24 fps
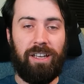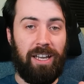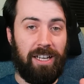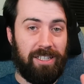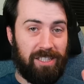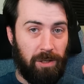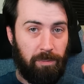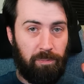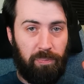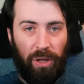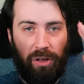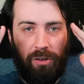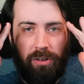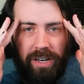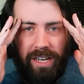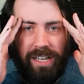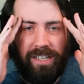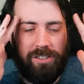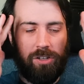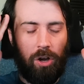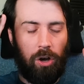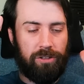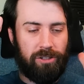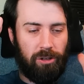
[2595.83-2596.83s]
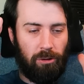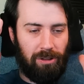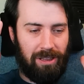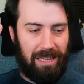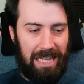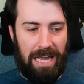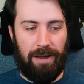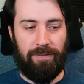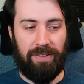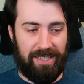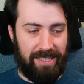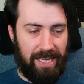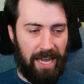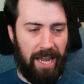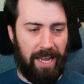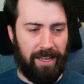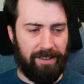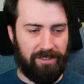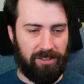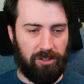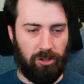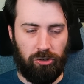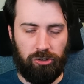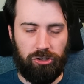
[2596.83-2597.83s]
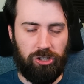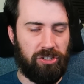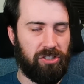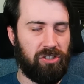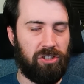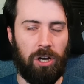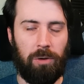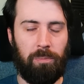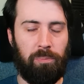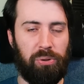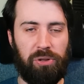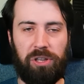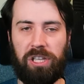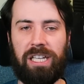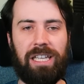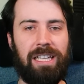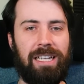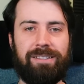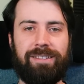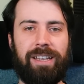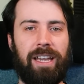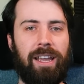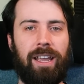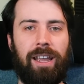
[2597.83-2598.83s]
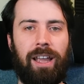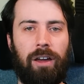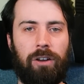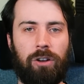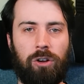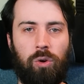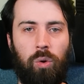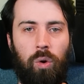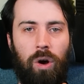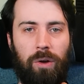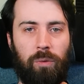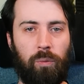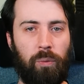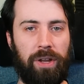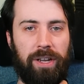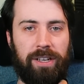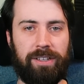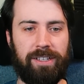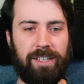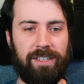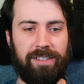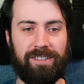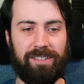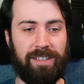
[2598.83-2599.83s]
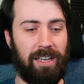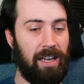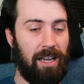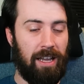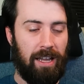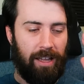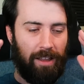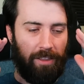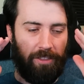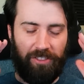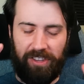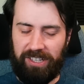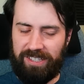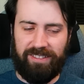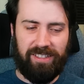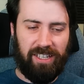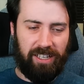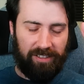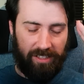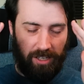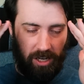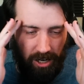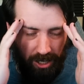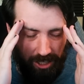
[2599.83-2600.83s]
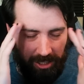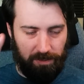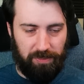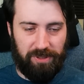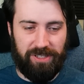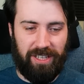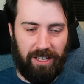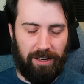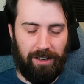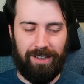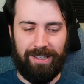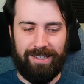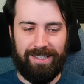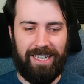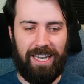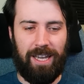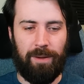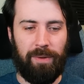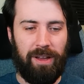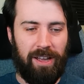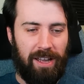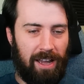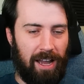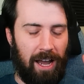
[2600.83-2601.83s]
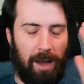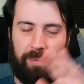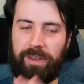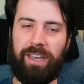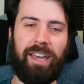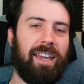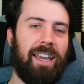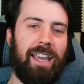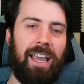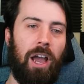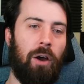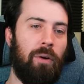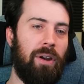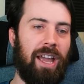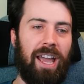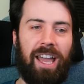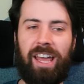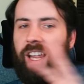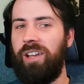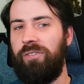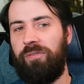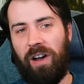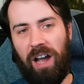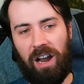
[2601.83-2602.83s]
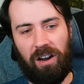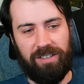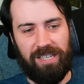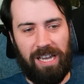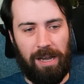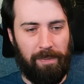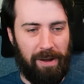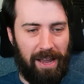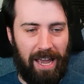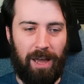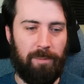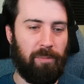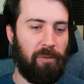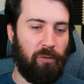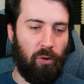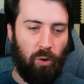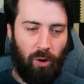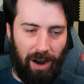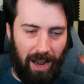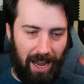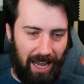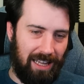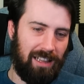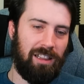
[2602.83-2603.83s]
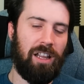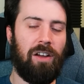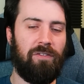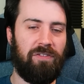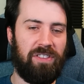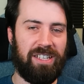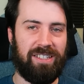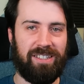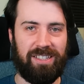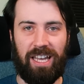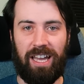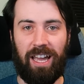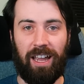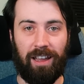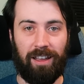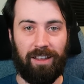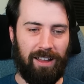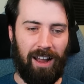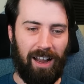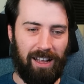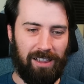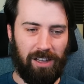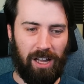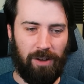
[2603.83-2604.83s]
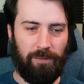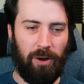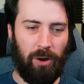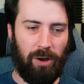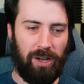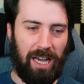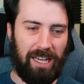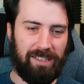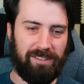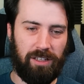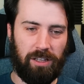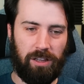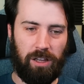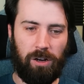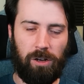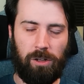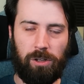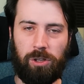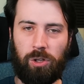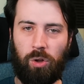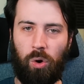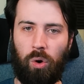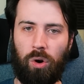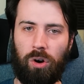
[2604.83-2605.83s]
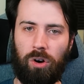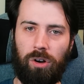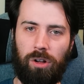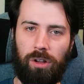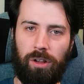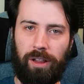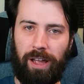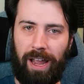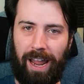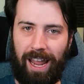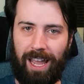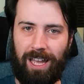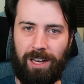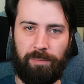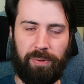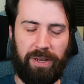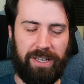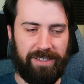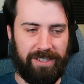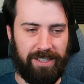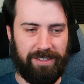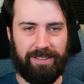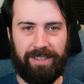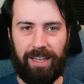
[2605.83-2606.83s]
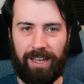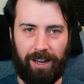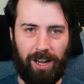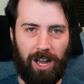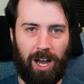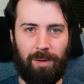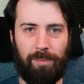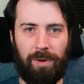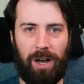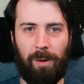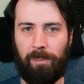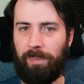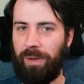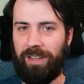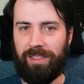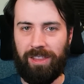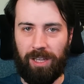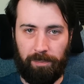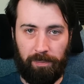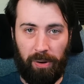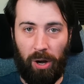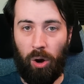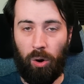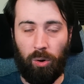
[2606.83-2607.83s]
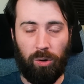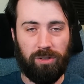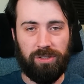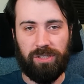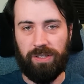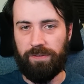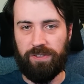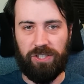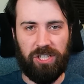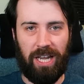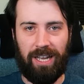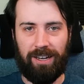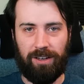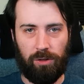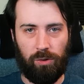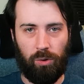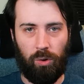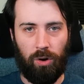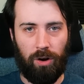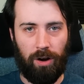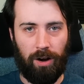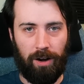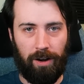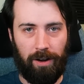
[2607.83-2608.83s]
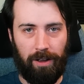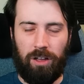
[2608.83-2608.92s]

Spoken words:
Its ability is also levitate, so you're just completely taking out a quad weakness. This thing is 100% on the team. I'm kicking out any fire type I had before. I love this thing. I love how it has the little laurel hand pieces that come up in the pose of Chandelure.